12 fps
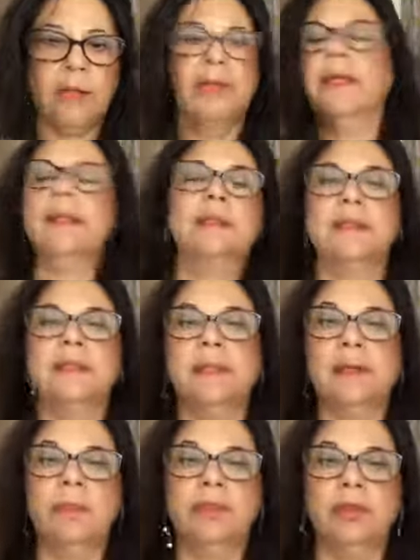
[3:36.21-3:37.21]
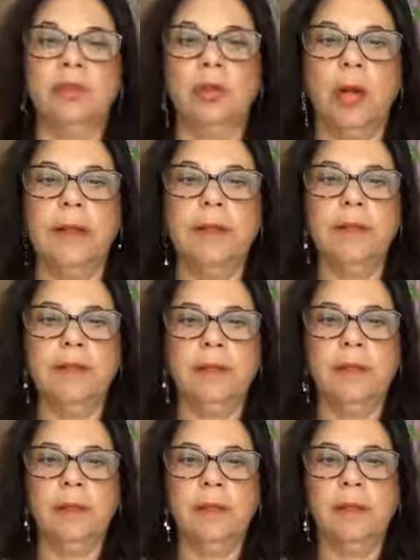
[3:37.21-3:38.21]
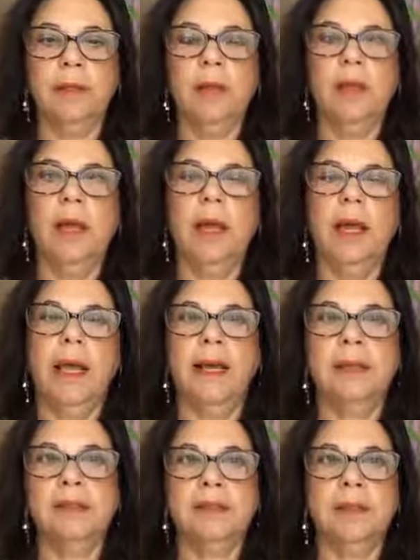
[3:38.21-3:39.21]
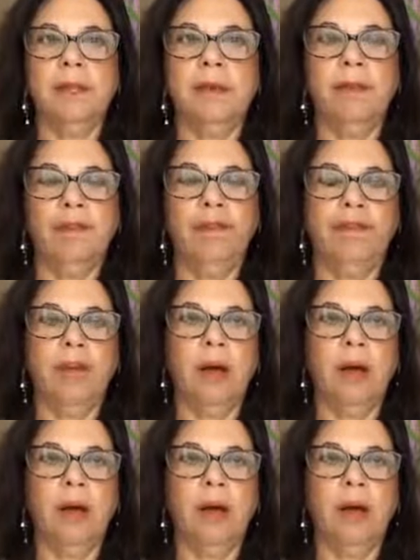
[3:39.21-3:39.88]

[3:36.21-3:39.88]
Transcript: and then sit up straight as if